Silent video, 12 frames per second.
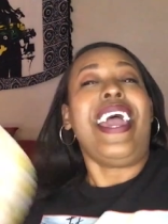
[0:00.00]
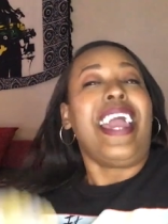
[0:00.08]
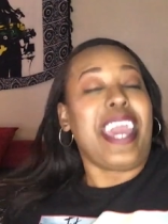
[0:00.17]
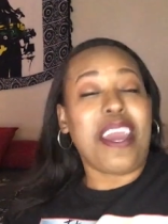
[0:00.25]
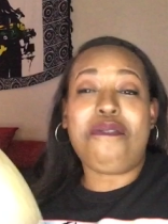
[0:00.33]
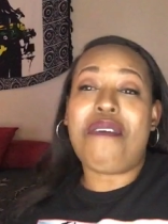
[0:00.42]

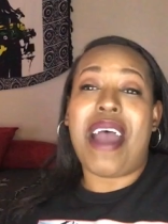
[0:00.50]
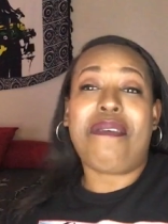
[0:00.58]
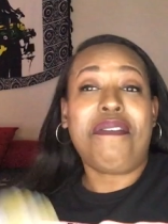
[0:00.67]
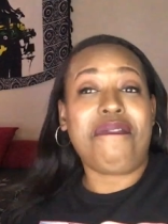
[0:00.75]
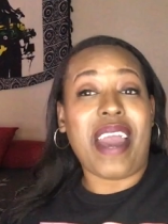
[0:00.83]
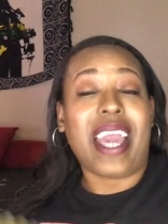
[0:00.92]
He arrived
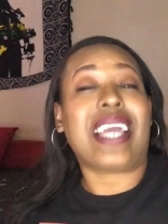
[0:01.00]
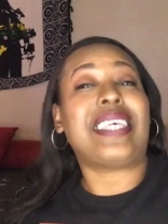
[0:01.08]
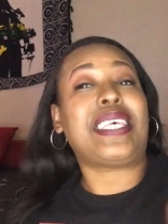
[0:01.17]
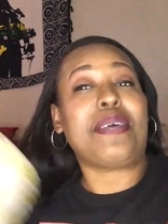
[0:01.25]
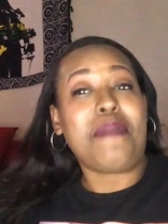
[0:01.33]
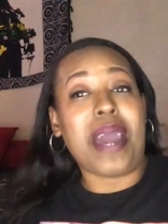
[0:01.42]
in Vegas.
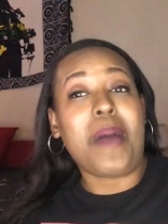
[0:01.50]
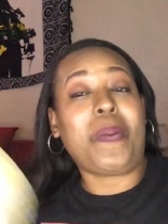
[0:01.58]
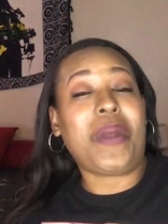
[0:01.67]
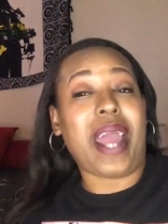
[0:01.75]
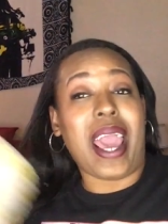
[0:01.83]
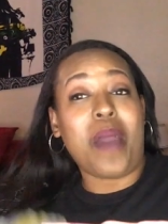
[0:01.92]
He met up
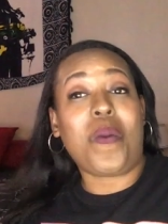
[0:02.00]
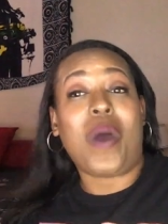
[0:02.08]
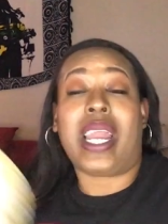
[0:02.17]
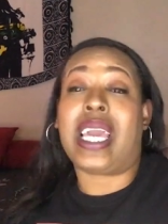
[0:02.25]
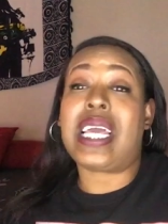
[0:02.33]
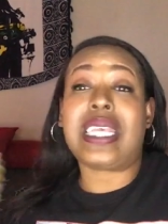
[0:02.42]
with
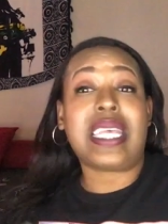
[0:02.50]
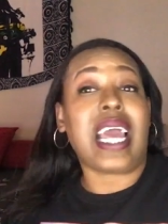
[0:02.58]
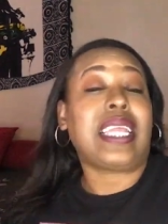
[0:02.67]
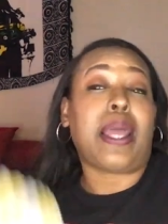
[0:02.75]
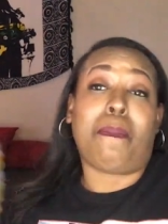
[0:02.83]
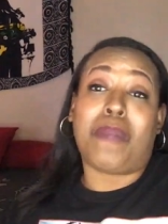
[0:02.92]
A1. He
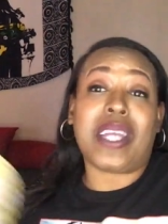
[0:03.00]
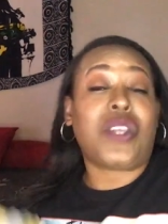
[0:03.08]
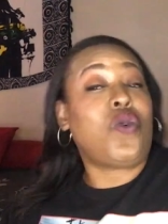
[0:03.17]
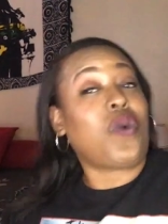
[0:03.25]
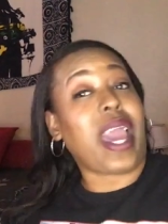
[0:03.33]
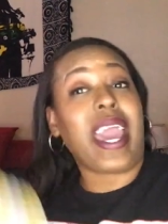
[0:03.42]
said that
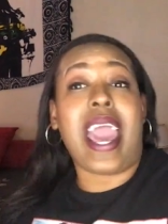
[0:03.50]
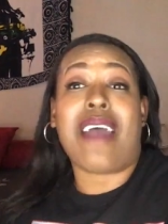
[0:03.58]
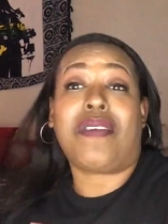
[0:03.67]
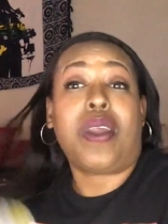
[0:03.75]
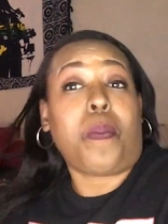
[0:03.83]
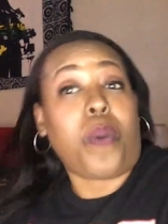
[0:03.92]
B2K
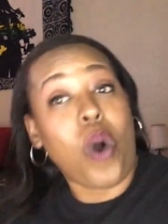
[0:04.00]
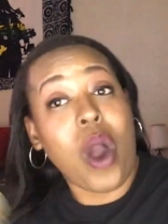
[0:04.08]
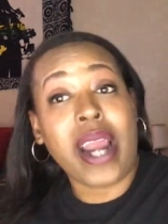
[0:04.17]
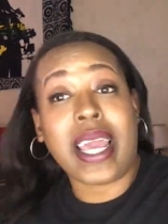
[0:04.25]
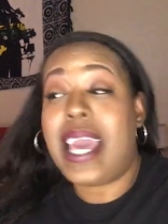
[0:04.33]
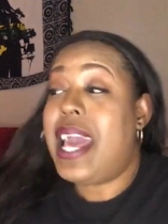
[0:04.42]
having a
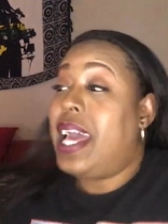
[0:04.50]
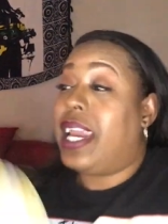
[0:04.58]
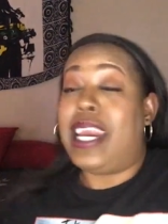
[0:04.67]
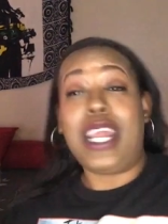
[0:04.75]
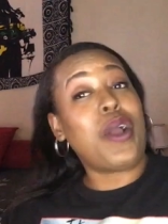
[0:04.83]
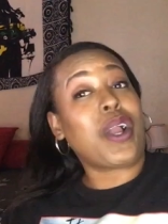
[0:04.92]
party.
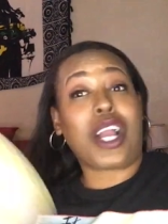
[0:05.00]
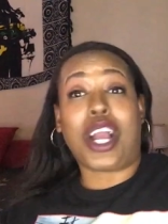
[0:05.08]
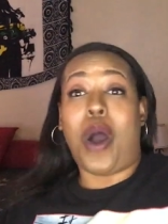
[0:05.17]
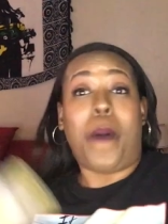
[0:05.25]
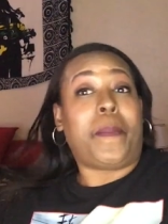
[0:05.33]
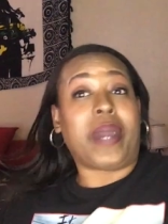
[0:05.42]
Lyrica
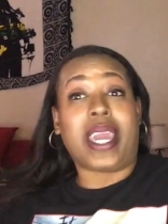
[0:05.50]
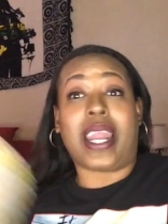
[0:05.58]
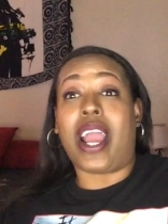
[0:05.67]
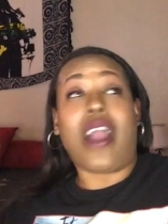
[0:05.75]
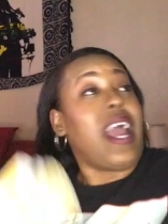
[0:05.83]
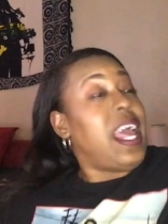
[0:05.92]
gonna be
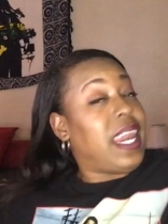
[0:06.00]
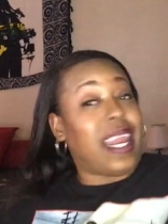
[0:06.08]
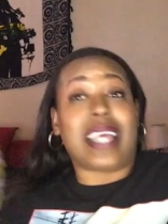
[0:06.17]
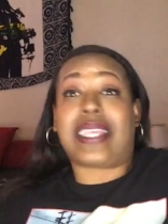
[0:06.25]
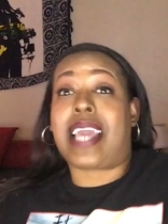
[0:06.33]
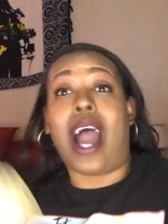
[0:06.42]
there.
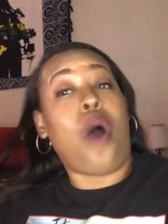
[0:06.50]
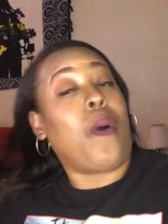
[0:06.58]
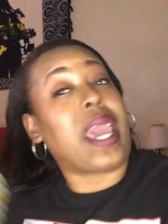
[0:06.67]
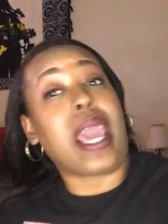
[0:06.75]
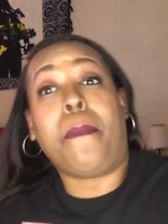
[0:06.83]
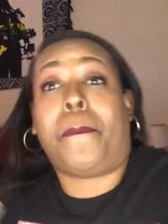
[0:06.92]
Let's go
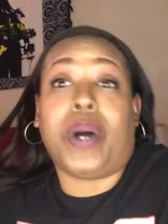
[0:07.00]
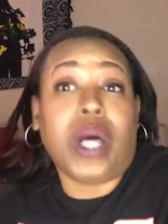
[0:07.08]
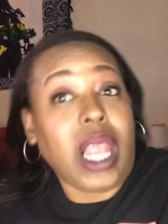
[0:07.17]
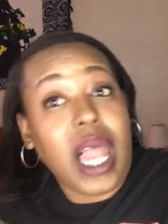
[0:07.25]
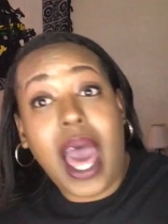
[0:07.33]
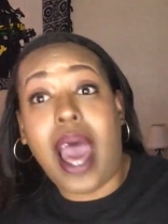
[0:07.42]
ahead and
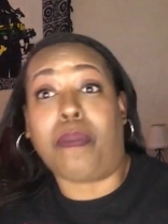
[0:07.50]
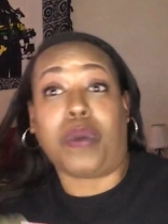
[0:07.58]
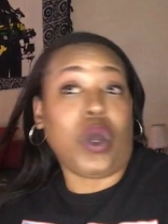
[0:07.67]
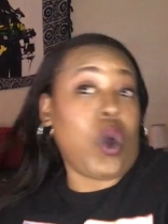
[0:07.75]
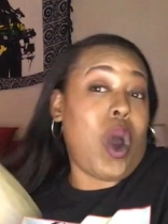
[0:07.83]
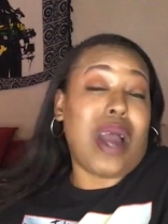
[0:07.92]
pull up. You
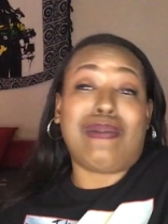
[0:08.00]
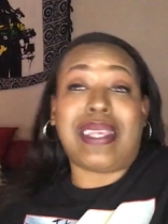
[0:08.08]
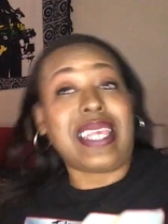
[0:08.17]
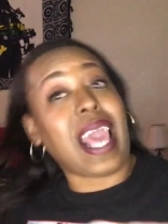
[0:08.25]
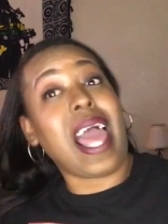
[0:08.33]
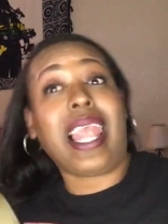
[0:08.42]
know what I'm
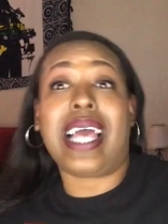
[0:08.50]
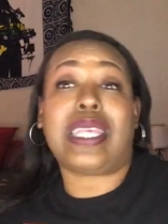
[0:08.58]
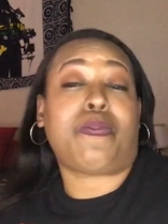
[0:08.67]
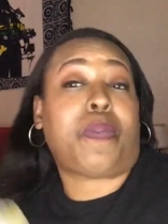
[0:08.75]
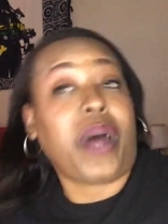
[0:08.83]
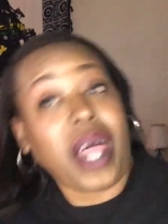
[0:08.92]
saying? Let's
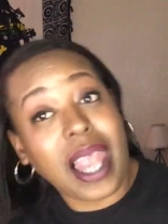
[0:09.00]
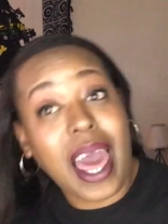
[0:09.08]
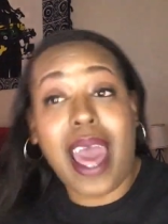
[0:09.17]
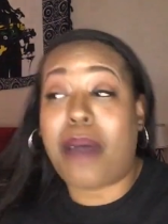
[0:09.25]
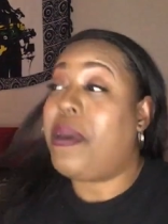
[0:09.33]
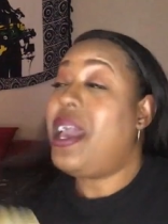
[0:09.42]
pull
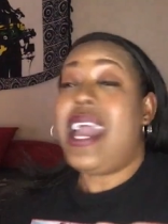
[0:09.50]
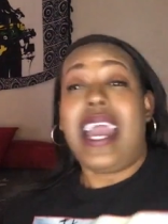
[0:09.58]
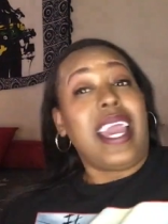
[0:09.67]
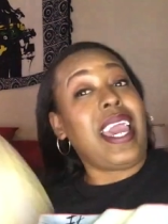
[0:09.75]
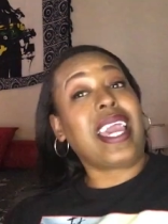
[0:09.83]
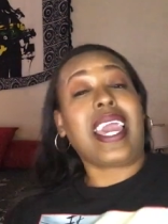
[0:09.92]
up.
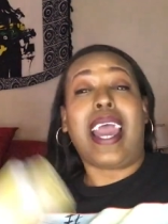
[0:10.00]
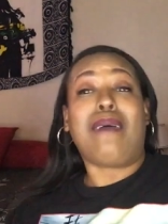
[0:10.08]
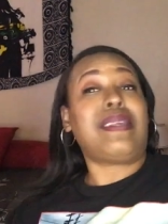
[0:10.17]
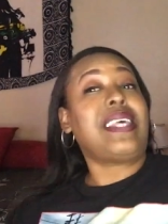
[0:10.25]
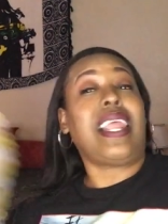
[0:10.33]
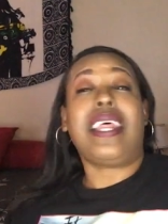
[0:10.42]
He
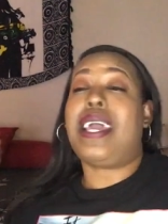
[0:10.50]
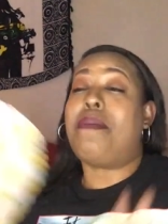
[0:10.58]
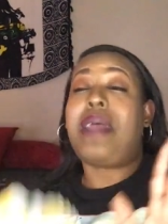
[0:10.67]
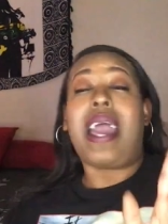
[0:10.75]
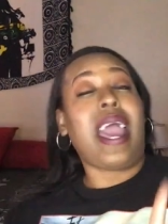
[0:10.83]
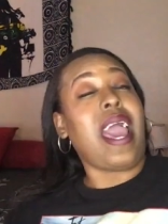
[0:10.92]
kept telling him
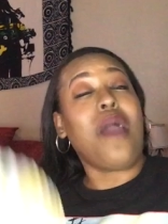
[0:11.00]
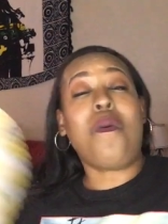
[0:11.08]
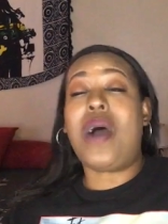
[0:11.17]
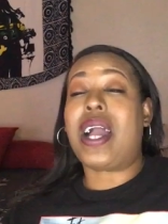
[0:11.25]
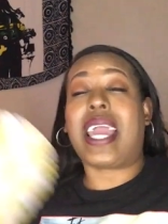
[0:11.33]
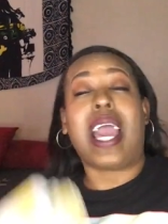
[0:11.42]
that
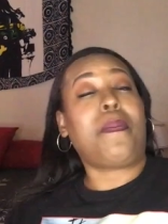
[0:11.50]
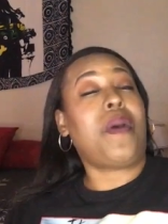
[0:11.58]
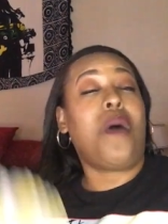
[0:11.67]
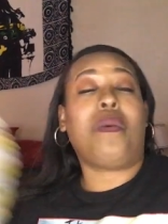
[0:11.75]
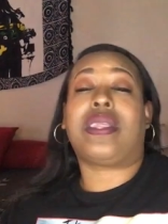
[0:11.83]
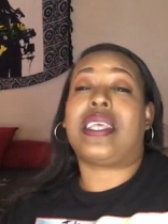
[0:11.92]
A1 kept
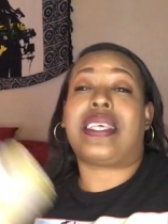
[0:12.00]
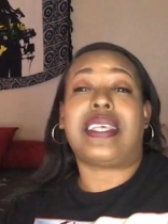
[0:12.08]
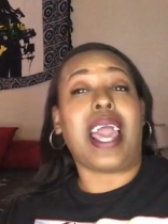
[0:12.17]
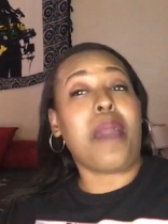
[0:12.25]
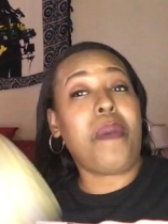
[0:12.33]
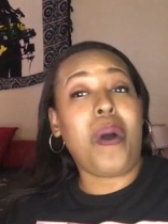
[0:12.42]
on with the
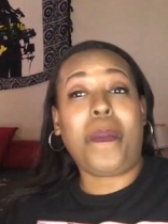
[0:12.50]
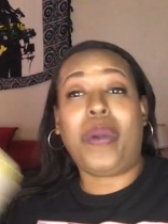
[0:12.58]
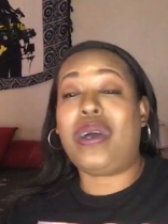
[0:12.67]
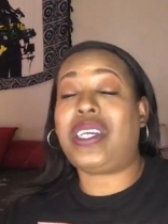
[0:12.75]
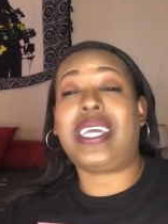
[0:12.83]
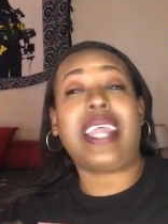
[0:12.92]
same old
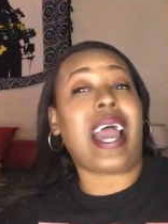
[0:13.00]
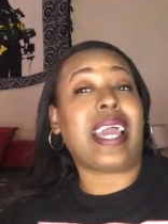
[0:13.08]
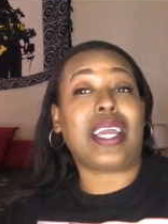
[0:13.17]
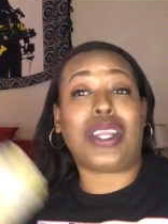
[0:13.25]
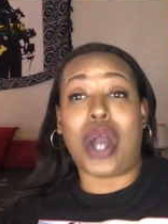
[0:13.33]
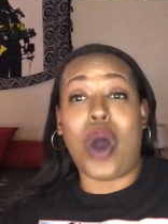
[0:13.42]
bullshit, how
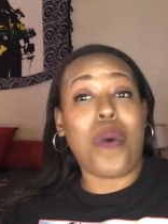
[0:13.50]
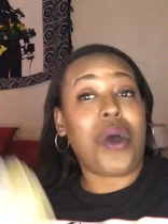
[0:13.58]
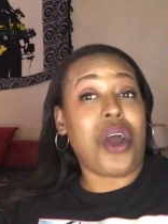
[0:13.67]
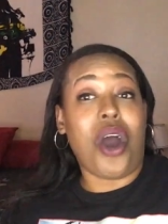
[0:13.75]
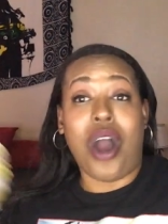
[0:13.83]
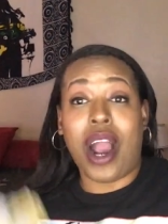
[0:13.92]
he don't want
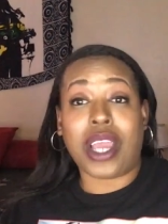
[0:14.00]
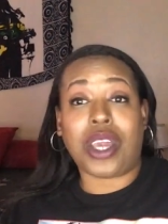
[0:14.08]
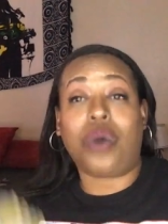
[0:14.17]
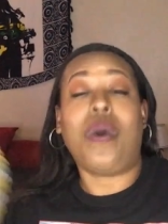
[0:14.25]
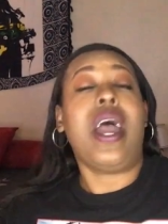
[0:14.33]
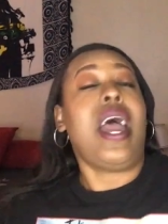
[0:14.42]
to argue.